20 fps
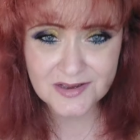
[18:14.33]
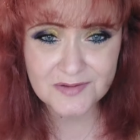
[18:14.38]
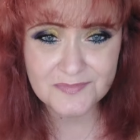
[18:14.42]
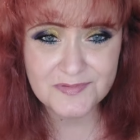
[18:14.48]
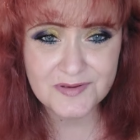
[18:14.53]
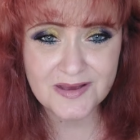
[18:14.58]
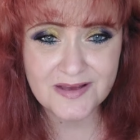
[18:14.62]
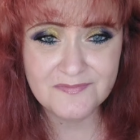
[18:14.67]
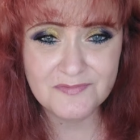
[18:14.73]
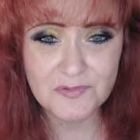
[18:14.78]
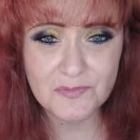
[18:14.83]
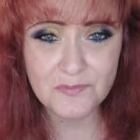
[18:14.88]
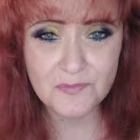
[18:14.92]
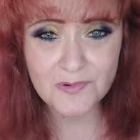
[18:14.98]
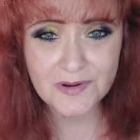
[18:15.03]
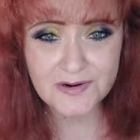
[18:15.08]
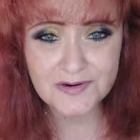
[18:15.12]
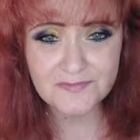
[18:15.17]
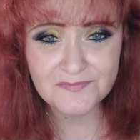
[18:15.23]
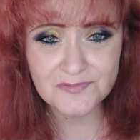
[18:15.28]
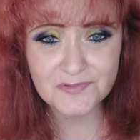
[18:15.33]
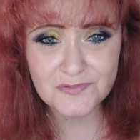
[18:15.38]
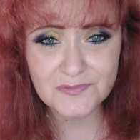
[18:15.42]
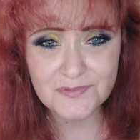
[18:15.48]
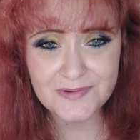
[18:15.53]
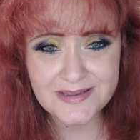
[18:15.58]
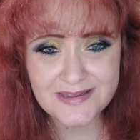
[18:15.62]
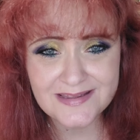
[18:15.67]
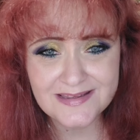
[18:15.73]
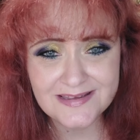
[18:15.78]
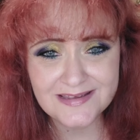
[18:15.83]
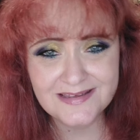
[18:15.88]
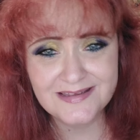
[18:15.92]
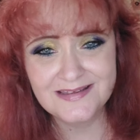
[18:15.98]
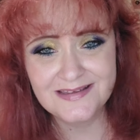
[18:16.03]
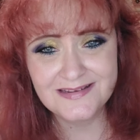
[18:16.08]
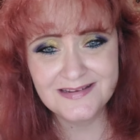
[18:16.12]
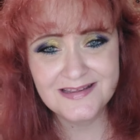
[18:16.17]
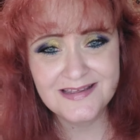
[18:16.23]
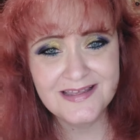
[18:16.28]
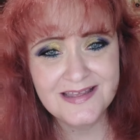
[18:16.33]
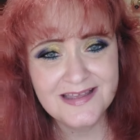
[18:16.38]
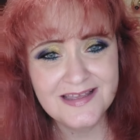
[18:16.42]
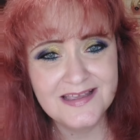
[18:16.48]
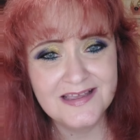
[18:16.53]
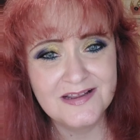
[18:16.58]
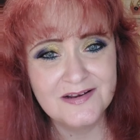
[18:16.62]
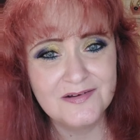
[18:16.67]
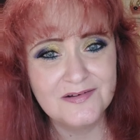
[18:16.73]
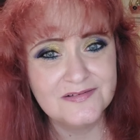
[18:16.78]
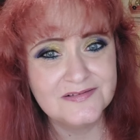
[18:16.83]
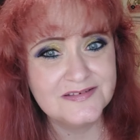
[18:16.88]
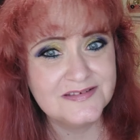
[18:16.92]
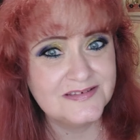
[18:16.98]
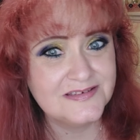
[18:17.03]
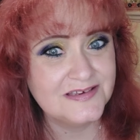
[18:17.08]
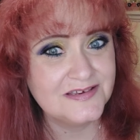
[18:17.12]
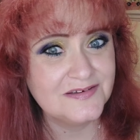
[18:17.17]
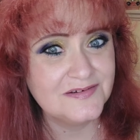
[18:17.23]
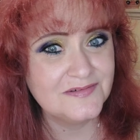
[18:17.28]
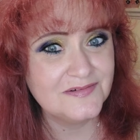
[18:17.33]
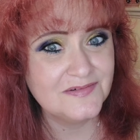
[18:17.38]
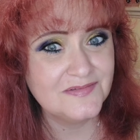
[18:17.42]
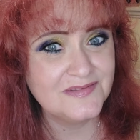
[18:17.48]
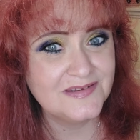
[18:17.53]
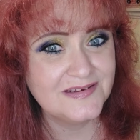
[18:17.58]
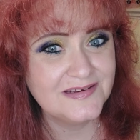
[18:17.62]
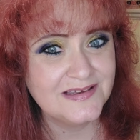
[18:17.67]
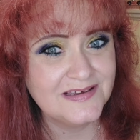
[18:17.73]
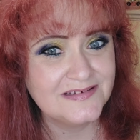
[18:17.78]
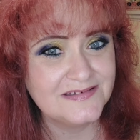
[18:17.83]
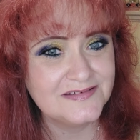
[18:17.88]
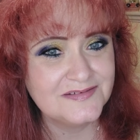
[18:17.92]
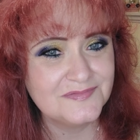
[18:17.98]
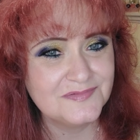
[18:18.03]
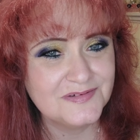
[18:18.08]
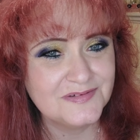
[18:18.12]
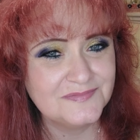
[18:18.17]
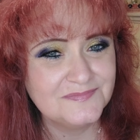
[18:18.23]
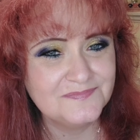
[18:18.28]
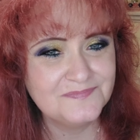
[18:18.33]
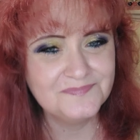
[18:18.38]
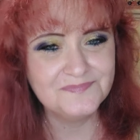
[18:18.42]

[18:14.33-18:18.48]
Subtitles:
I hope you have a wonderful weekend, and I'll see you on the next one.